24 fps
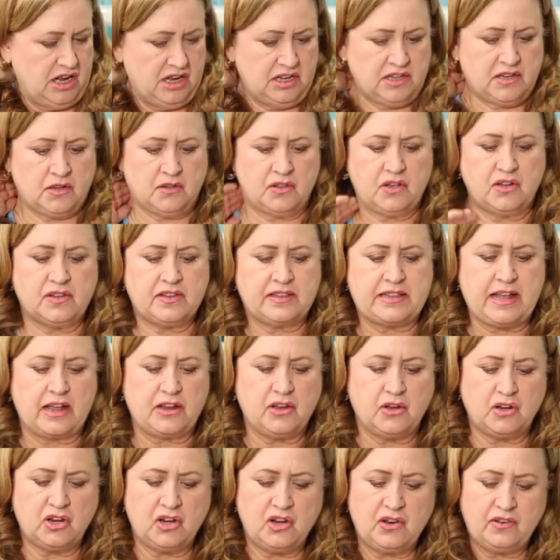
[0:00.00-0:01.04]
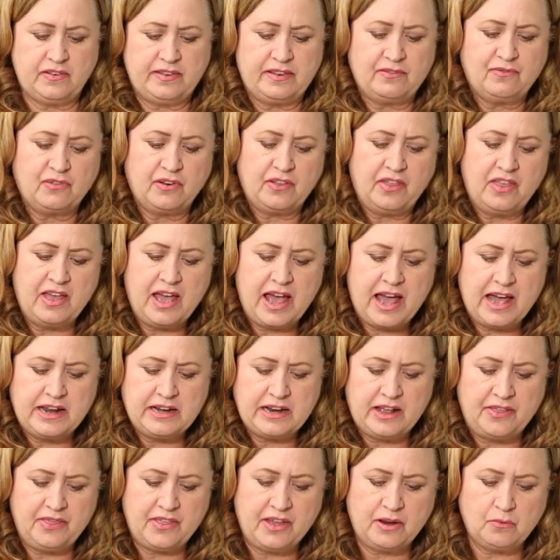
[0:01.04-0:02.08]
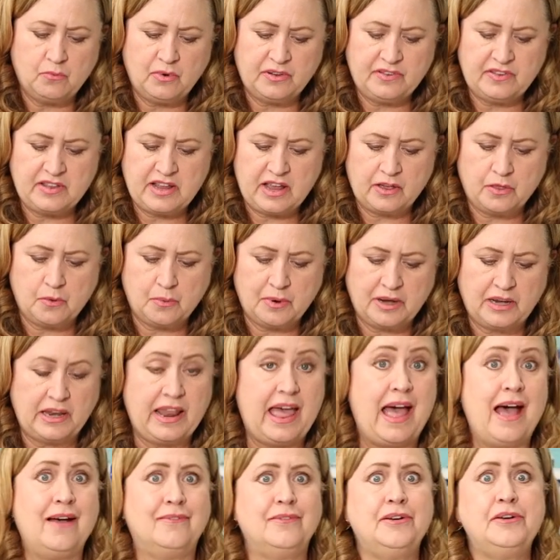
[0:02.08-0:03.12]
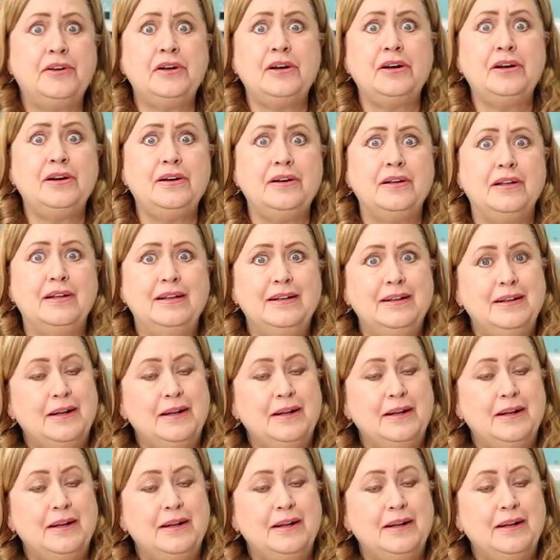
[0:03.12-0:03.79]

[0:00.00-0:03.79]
So that you could use it for that. And then what's the other one? Lavender.